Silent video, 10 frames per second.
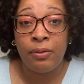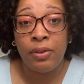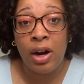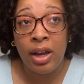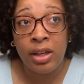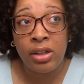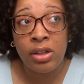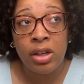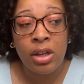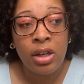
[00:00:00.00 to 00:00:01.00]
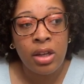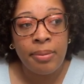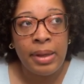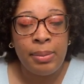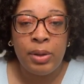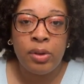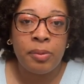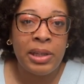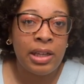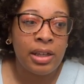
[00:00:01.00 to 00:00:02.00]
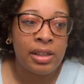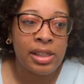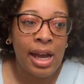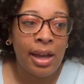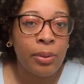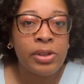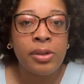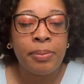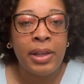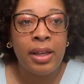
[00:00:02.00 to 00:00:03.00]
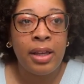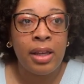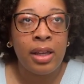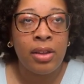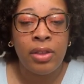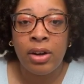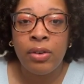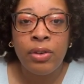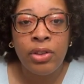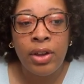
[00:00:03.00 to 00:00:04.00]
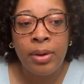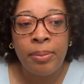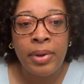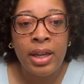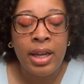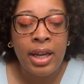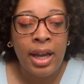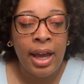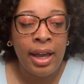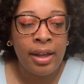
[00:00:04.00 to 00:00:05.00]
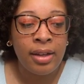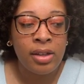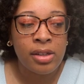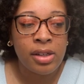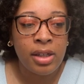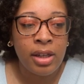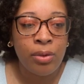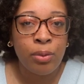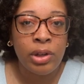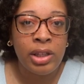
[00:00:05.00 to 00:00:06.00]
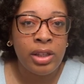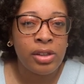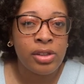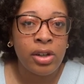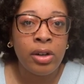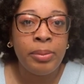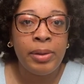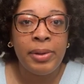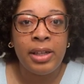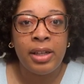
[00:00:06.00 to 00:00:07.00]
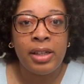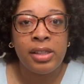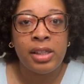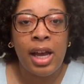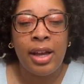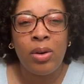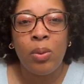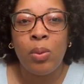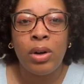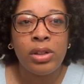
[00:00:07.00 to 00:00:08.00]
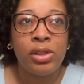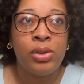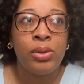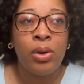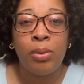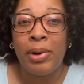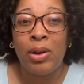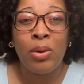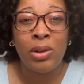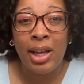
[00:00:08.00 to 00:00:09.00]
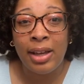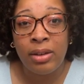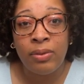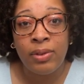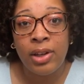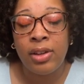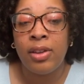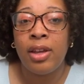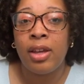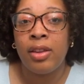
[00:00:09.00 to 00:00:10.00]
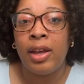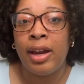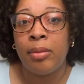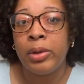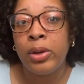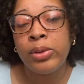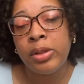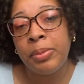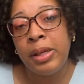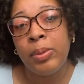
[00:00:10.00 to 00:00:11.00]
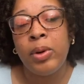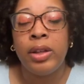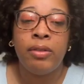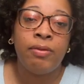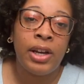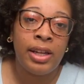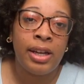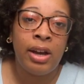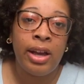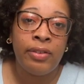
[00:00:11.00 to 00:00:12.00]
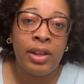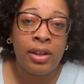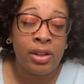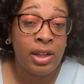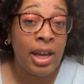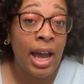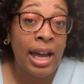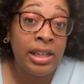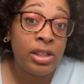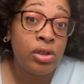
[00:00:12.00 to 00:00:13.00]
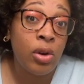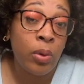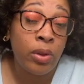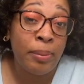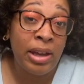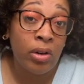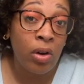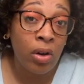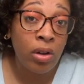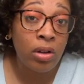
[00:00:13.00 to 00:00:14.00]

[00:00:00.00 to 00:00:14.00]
friend. Maybe it was because I wasn't being there for them. And it really concerned me because I don't want to go my whole life thinking that I'm close to people and then find out at the end of the day I didn't know them at all.